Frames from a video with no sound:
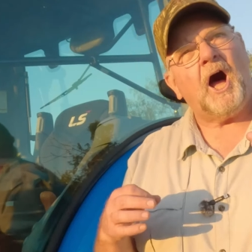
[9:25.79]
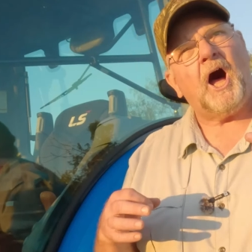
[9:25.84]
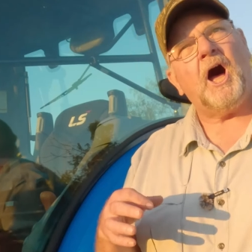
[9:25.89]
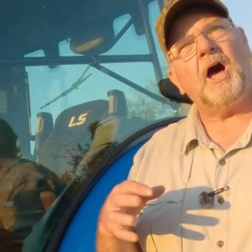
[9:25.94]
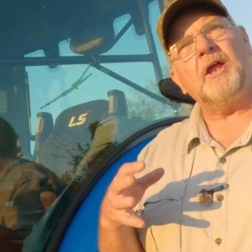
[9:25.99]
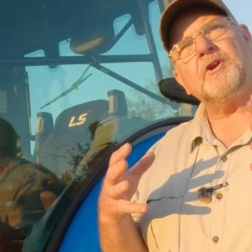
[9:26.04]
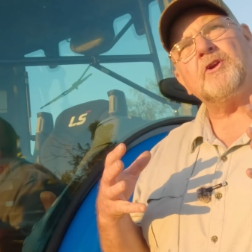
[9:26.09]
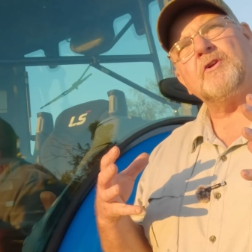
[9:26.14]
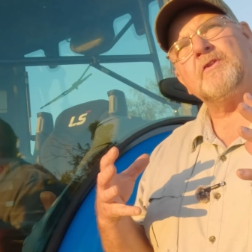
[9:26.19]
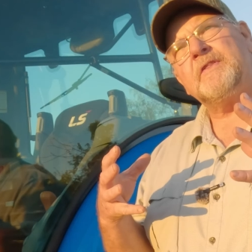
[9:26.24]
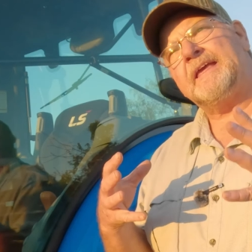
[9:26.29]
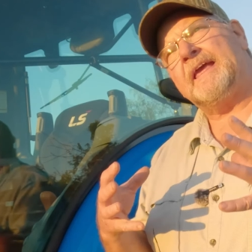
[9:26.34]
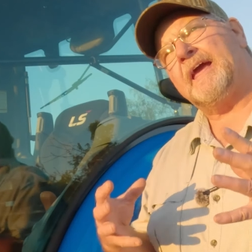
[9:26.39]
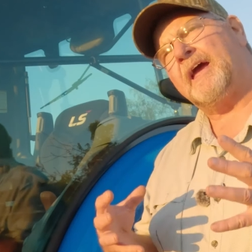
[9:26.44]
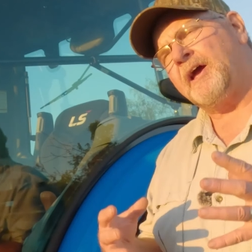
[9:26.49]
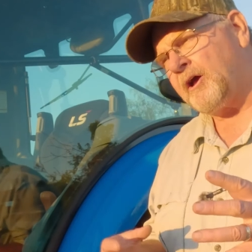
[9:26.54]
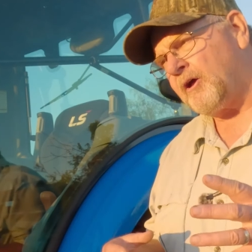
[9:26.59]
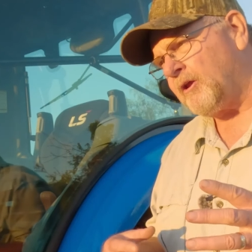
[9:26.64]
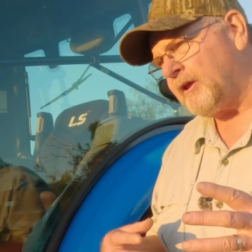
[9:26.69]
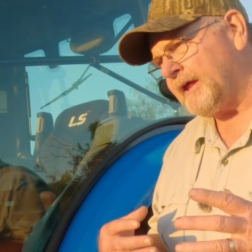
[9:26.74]
under the
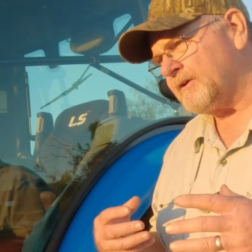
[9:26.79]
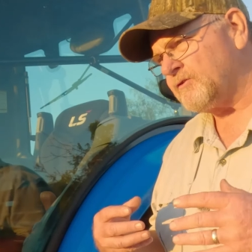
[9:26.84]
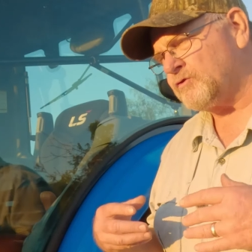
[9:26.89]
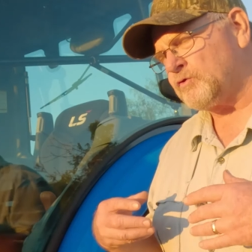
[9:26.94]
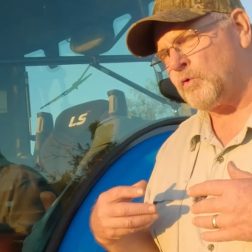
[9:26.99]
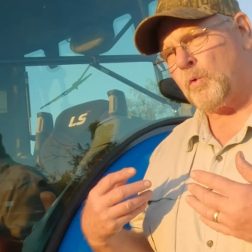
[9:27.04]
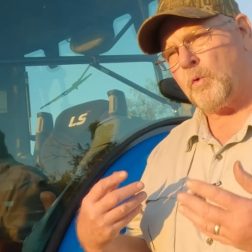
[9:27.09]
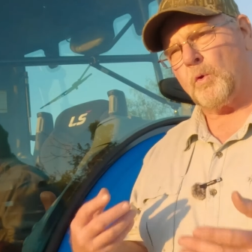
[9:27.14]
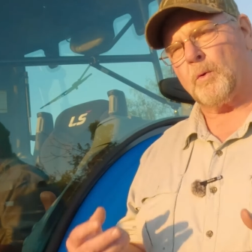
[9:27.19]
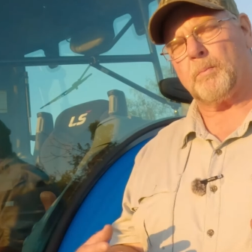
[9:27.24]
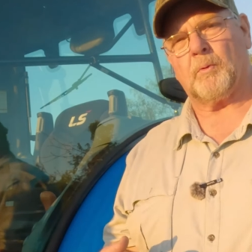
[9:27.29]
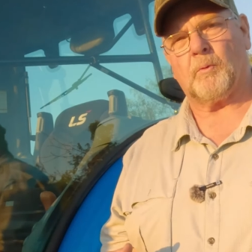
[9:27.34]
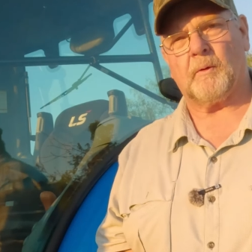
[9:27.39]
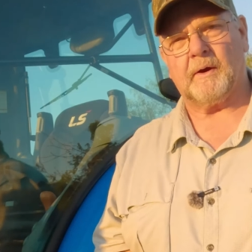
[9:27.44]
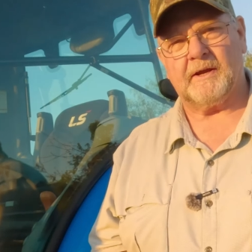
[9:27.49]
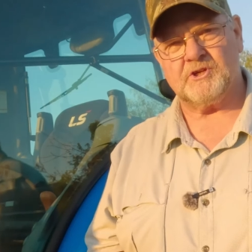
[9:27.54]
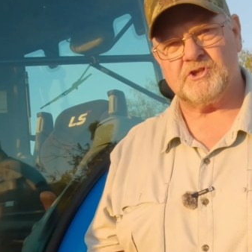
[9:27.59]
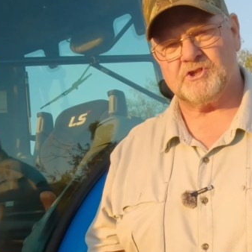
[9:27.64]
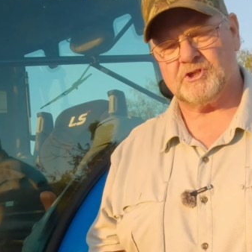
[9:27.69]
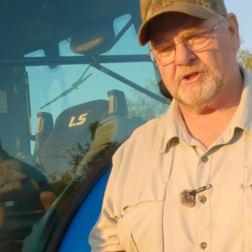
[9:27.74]
LS
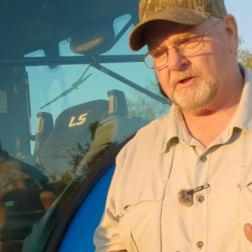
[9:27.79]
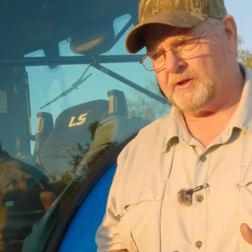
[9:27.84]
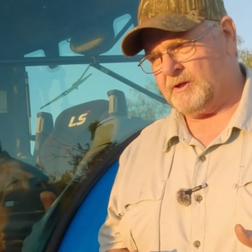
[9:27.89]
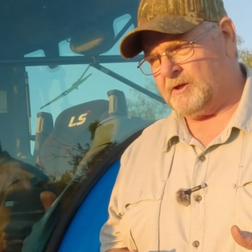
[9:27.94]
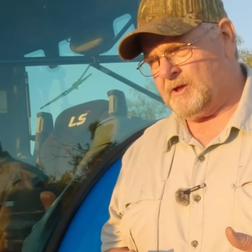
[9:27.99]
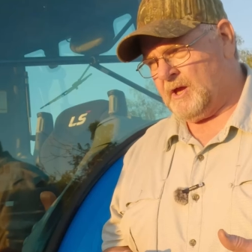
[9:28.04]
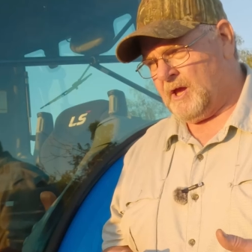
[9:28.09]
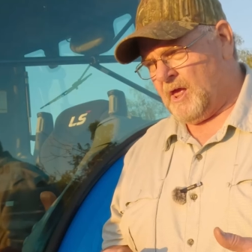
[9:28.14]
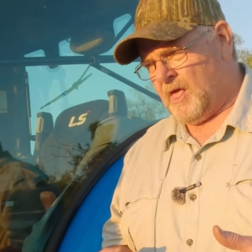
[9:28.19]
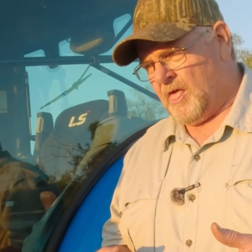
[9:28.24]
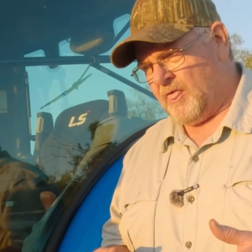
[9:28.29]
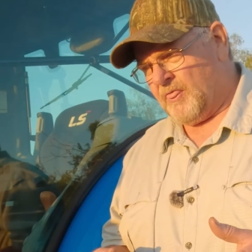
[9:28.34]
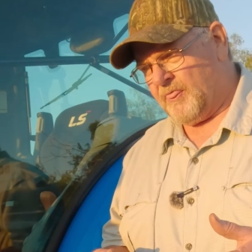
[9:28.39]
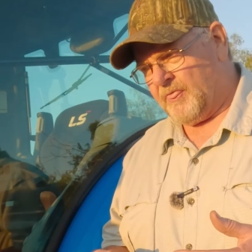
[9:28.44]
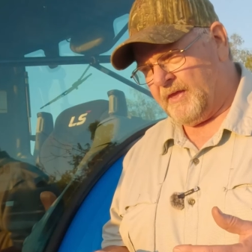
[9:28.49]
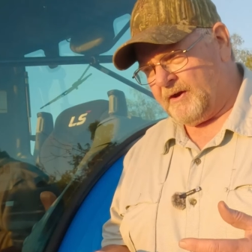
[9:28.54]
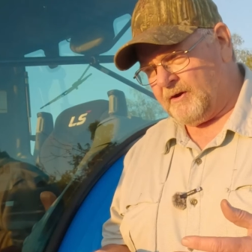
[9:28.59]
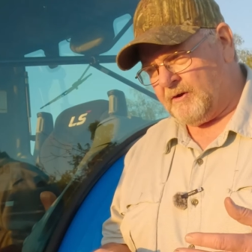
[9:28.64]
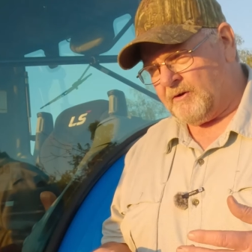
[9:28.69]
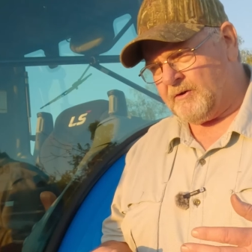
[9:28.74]
Corporation,
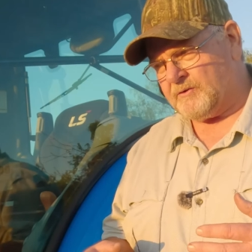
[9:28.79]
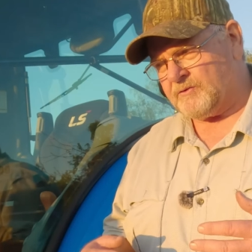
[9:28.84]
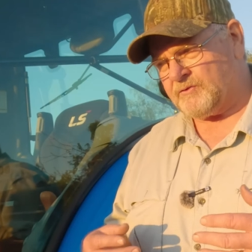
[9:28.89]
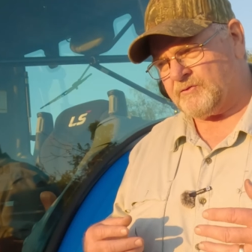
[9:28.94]
there are